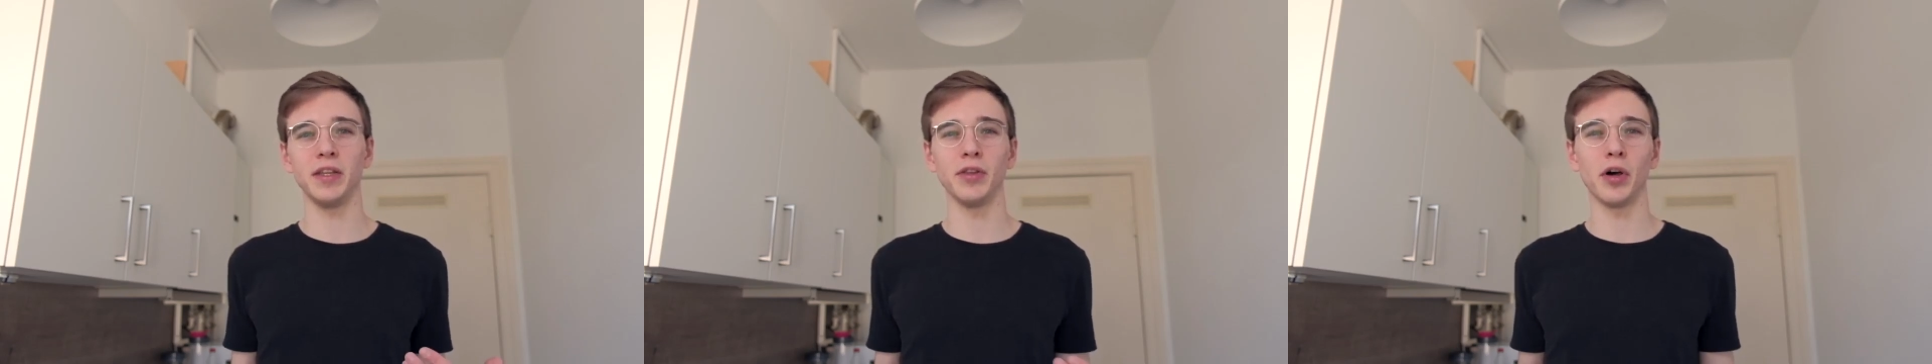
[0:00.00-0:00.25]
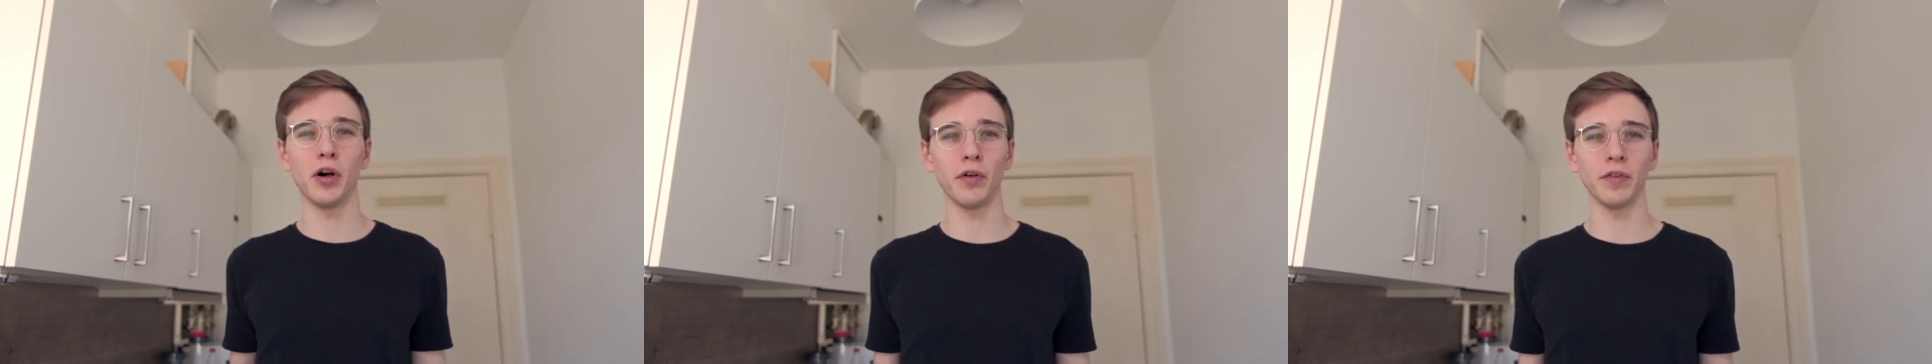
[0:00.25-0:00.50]

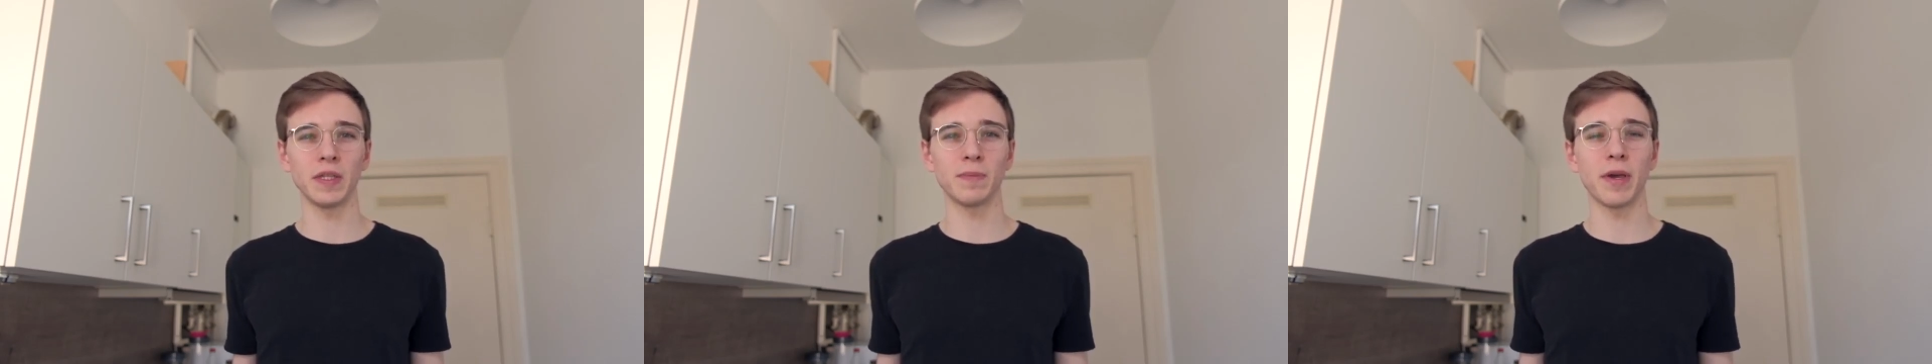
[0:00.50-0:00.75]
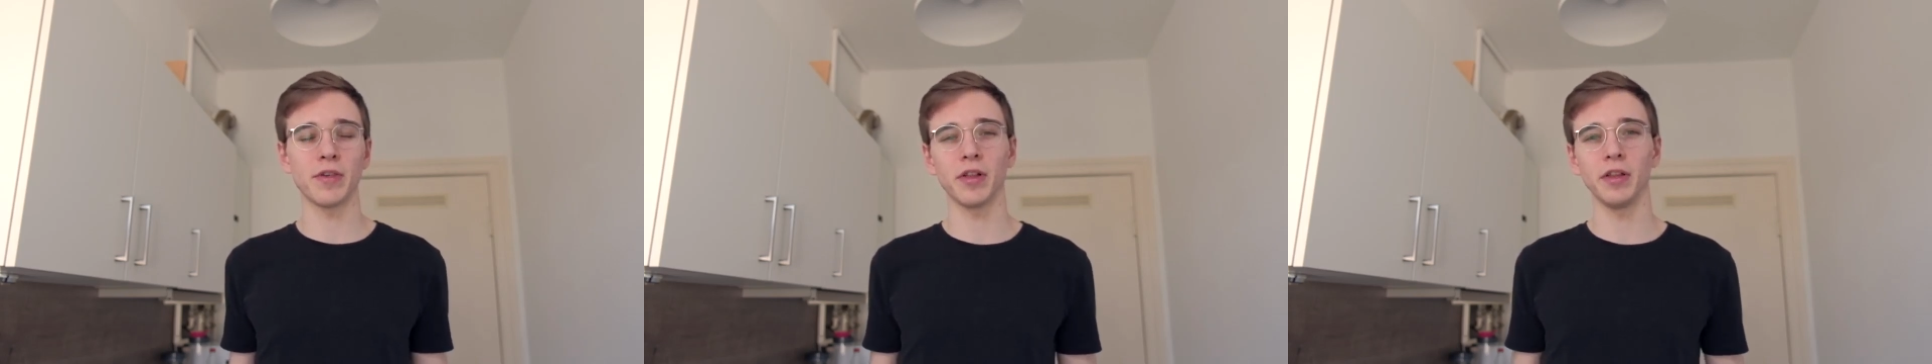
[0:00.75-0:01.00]
in all of the
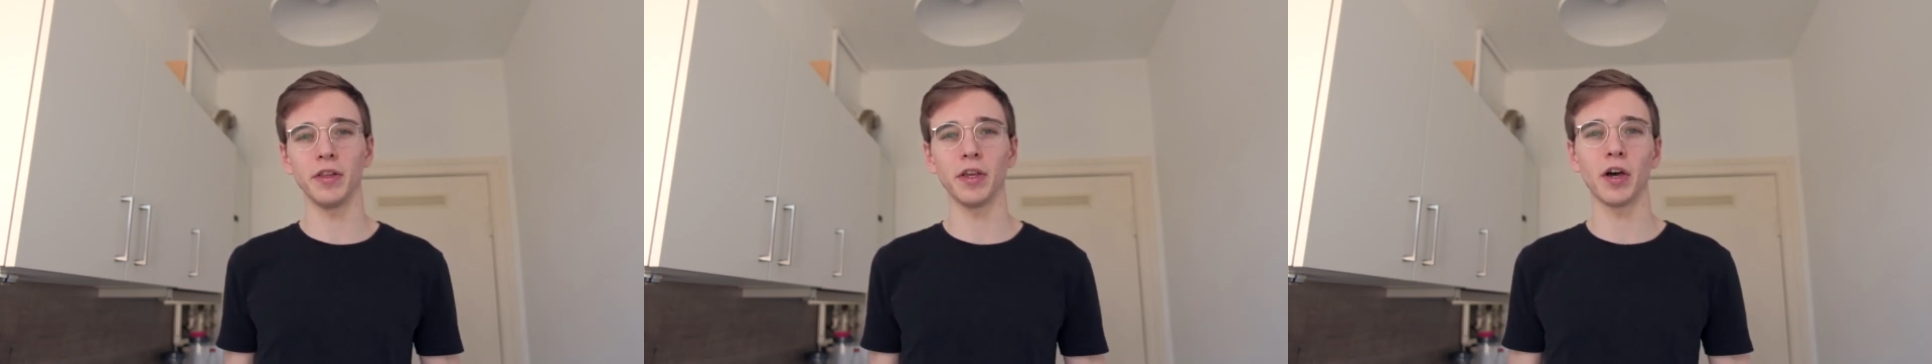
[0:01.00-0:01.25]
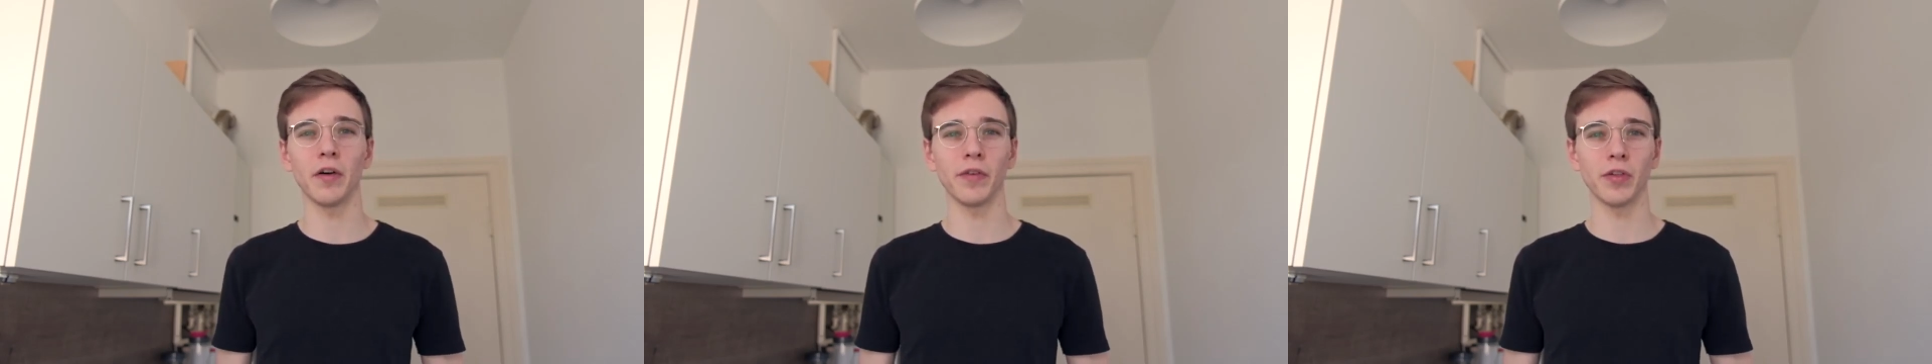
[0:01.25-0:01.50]
specialty
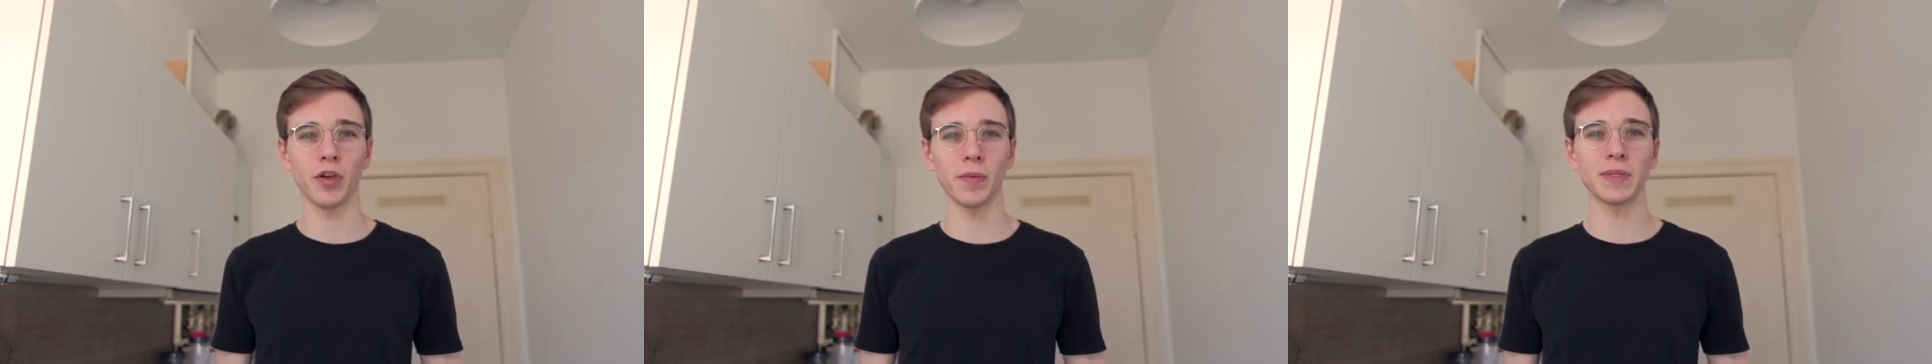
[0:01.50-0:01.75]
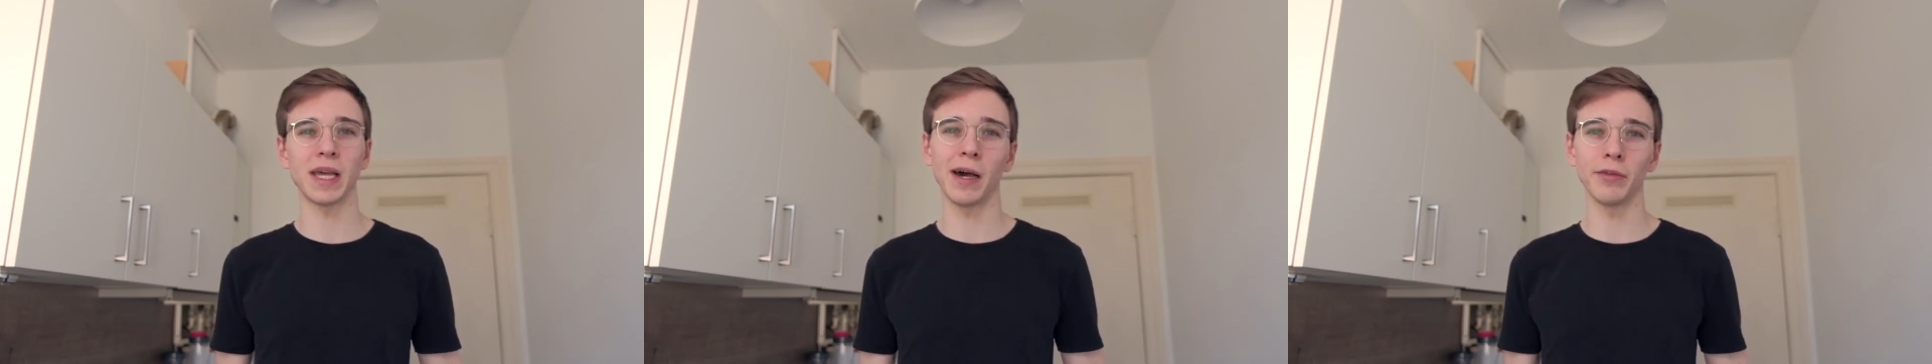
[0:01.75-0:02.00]
coffee
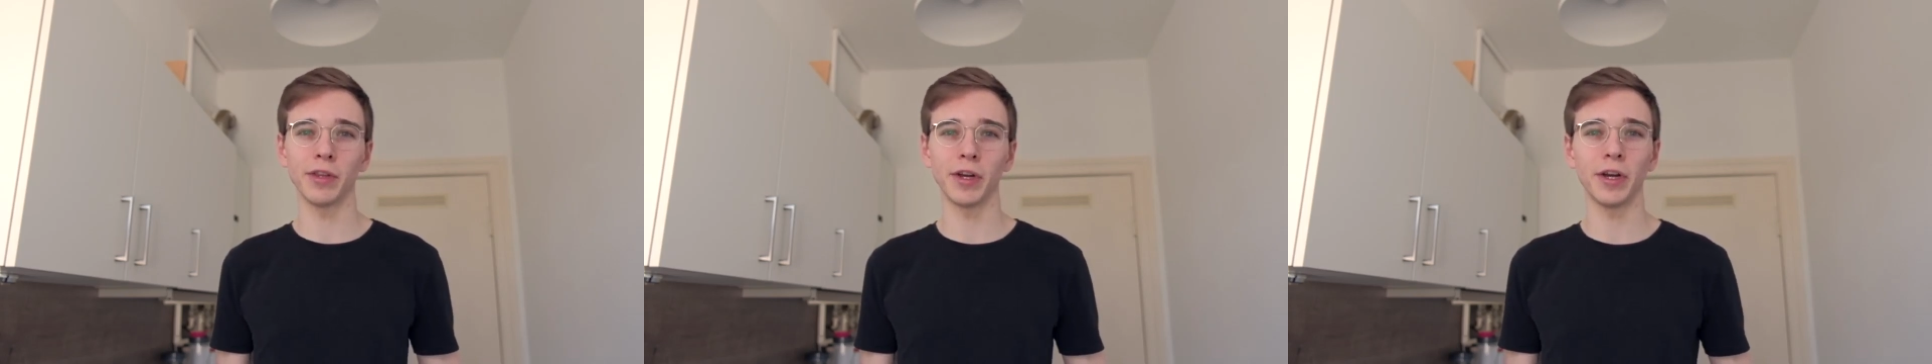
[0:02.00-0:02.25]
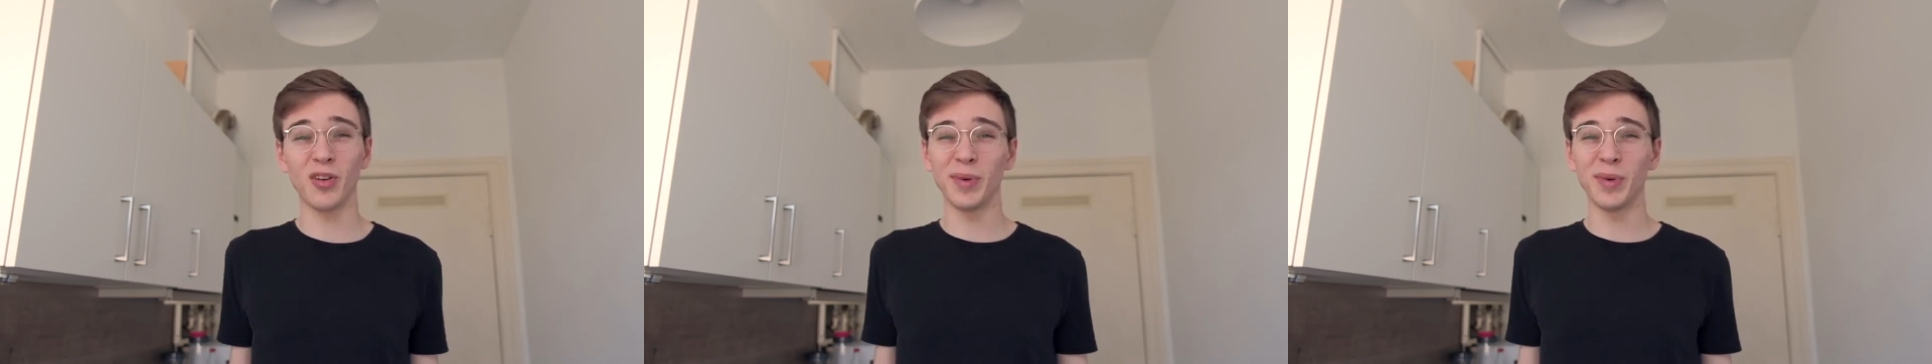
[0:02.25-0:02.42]
shops out there.